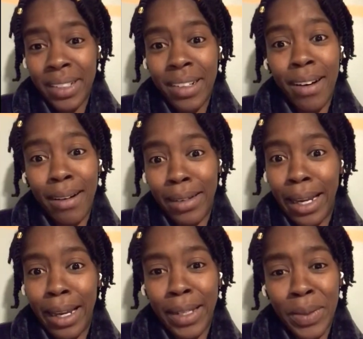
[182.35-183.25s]
all
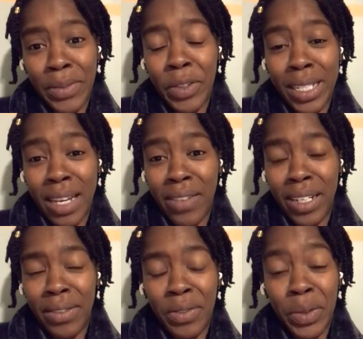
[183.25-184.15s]
day
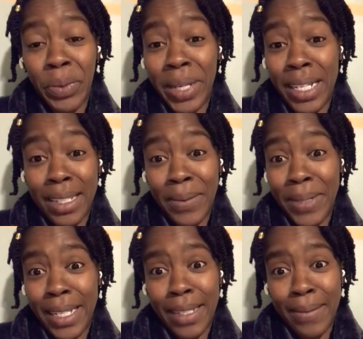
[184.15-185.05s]
24/7 for weeks and
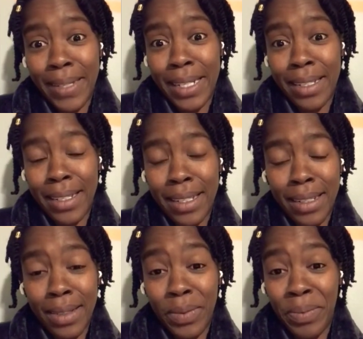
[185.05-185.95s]
weeks and weeks
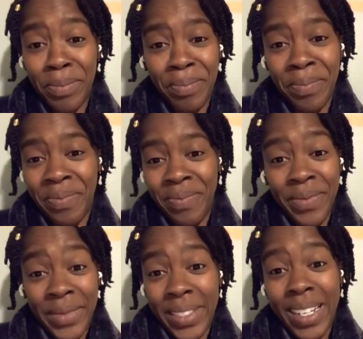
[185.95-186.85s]
and
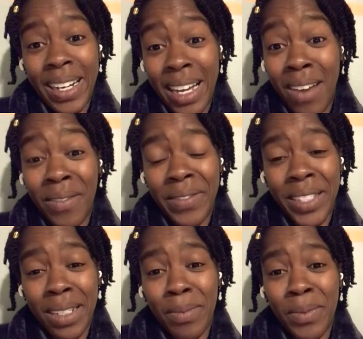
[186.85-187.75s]
not have
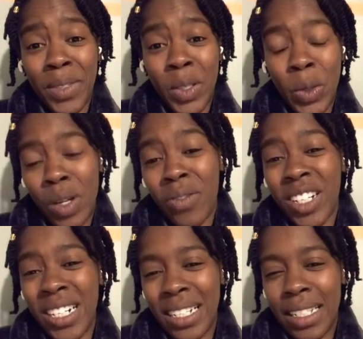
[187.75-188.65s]
some sort of
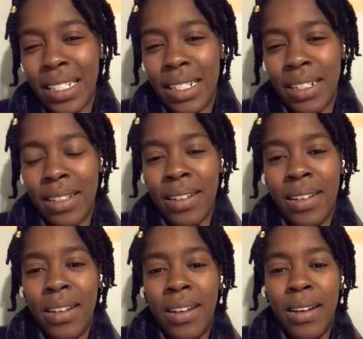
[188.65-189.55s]
constant
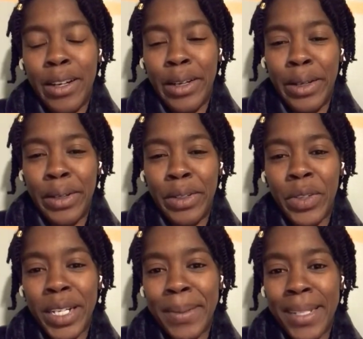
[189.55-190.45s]

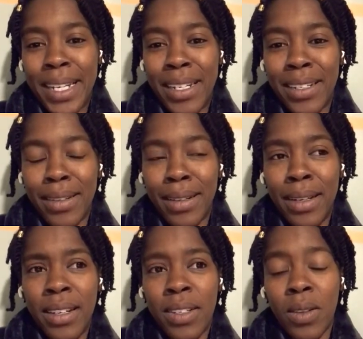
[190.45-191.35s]
transportation.
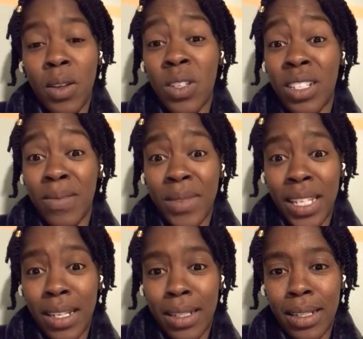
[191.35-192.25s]
So those are some
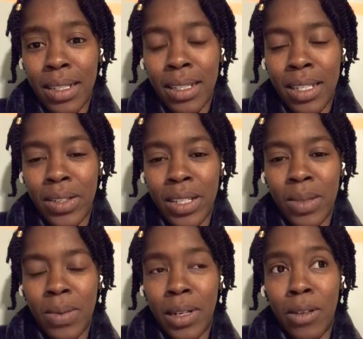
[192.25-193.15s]
things to consider as
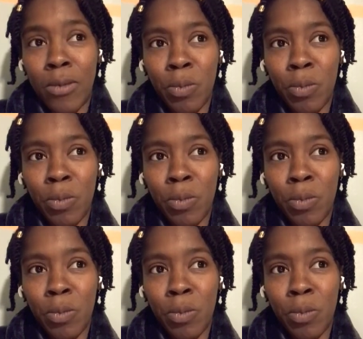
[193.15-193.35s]
well.